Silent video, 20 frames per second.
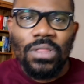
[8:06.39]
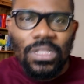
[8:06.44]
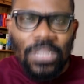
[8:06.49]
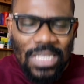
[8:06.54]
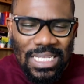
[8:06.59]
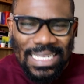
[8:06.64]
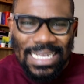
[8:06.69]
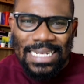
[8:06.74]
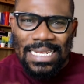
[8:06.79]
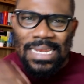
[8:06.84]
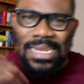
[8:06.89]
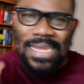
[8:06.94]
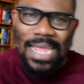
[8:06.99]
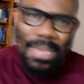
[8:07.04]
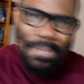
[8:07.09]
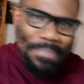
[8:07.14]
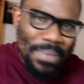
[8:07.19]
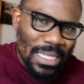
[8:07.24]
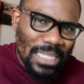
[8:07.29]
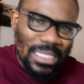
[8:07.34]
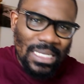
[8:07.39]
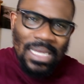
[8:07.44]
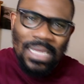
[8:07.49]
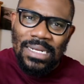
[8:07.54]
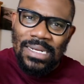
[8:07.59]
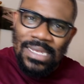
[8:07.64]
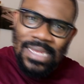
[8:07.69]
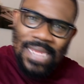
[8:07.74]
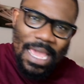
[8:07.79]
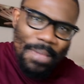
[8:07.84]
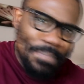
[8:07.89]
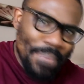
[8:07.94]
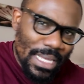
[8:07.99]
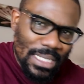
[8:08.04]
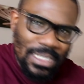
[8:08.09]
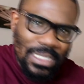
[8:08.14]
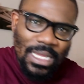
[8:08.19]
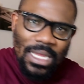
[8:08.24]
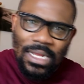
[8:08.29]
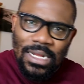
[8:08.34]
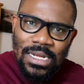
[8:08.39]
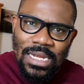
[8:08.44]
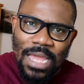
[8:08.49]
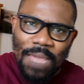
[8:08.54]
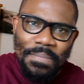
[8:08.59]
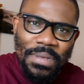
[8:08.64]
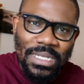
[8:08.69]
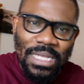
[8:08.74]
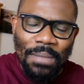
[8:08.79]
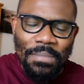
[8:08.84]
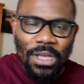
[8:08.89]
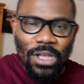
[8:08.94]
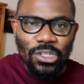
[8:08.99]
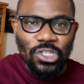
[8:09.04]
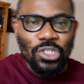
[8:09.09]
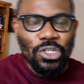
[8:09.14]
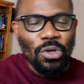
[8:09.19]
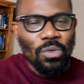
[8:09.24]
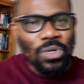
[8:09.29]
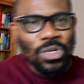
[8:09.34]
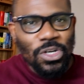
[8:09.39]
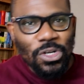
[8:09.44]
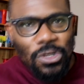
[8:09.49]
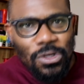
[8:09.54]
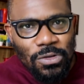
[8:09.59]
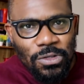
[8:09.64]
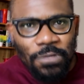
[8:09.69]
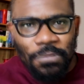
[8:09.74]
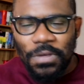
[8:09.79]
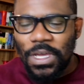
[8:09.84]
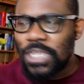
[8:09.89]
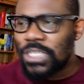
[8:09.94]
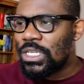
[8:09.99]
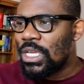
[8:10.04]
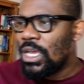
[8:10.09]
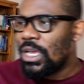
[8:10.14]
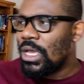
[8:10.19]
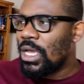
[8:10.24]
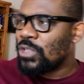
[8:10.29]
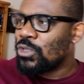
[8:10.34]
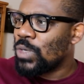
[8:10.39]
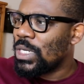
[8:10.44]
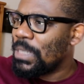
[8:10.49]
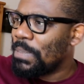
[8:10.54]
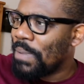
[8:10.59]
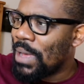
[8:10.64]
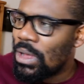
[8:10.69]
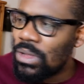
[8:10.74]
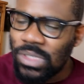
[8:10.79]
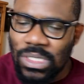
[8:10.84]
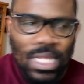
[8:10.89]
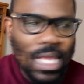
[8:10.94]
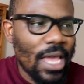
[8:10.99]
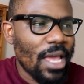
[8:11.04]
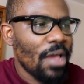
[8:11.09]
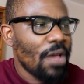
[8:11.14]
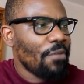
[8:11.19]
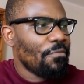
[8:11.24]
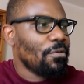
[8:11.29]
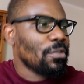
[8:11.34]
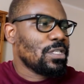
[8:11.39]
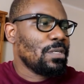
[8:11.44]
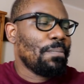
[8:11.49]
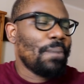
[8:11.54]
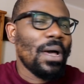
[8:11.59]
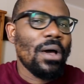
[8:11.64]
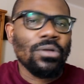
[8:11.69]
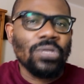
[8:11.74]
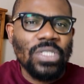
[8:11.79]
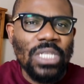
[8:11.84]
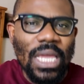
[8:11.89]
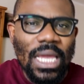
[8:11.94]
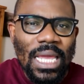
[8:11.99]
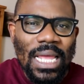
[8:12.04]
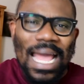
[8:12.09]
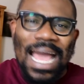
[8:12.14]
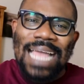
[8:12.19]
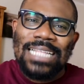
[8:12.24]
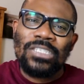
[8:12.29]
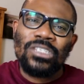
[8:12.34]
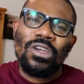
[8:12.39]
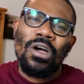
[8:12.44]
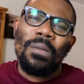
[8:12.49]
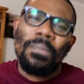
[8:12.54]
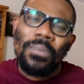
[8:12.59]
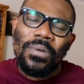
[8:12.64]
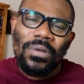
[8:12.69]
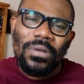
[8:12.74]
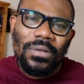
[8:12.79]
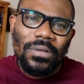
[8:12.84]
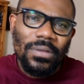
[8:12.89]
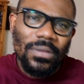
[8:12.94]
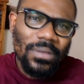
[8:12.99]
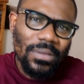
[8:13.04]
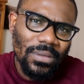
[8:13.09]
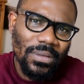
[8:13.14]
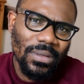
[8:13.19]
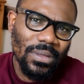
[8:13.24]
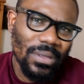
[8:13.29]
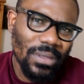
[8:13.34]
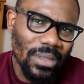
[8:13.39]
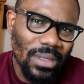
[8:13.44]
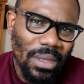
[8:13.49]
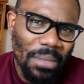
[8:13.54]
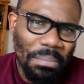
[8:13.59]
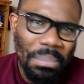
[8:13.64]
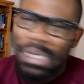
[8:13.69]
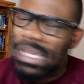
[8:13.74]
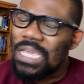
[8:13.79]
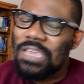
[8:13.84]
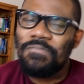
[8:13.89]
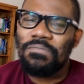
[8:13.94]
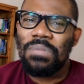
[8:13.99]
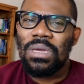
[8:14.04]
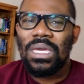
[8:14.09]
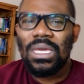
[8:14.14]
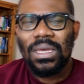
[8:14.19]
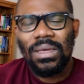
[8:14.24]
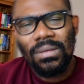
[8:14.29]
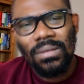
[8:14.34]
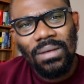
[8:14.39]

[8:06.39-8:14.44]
These are debit. And because you don't want to lose face, £20 there, £40 there, it adds up. Believe me.